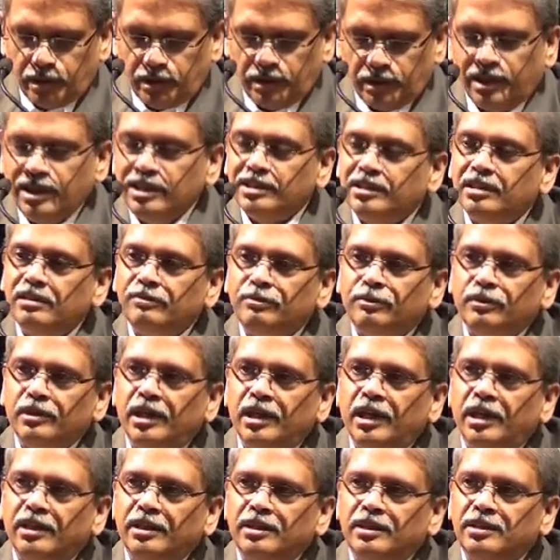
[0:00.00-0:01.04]
The reason for
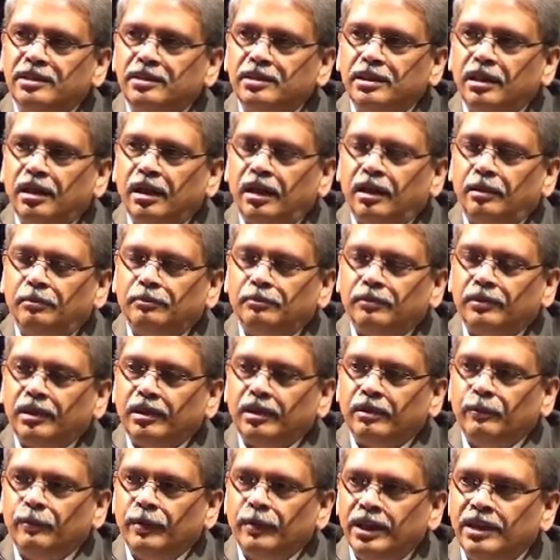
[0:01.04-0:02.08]
that is
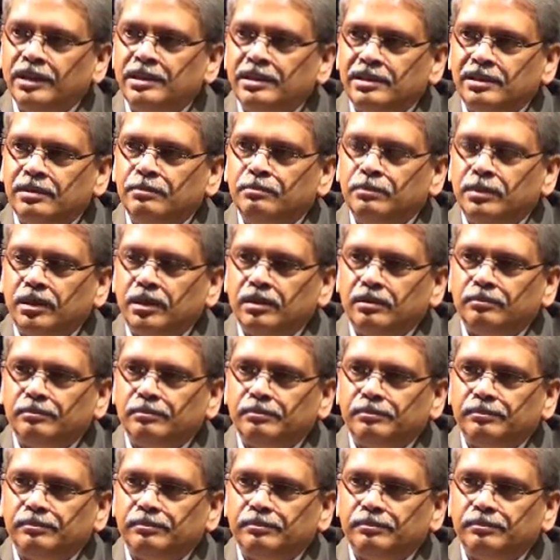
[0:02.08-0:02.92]
very simple.